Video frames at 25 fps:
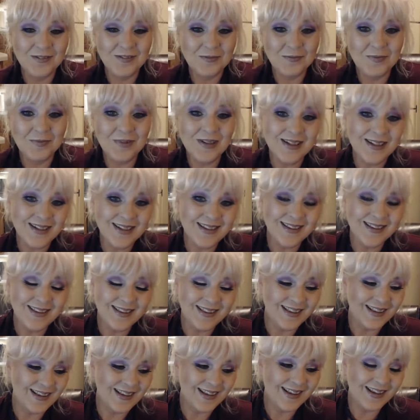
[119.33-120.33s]
But
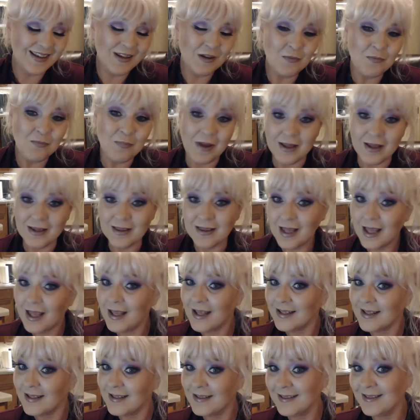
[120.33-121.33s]
back
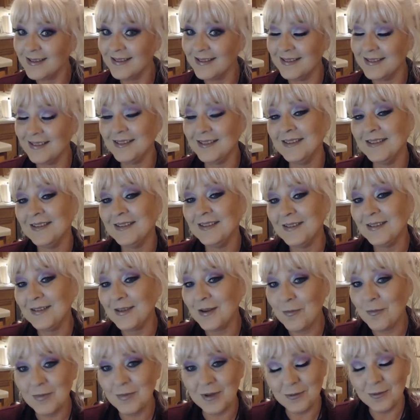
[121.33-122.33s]
then,
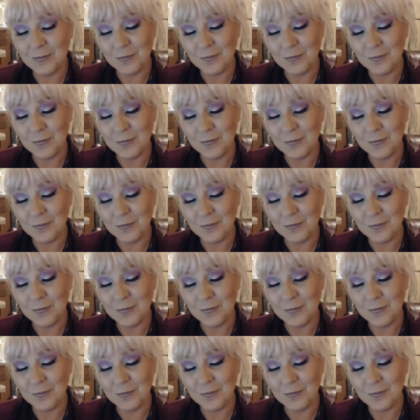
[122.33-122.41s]
nobody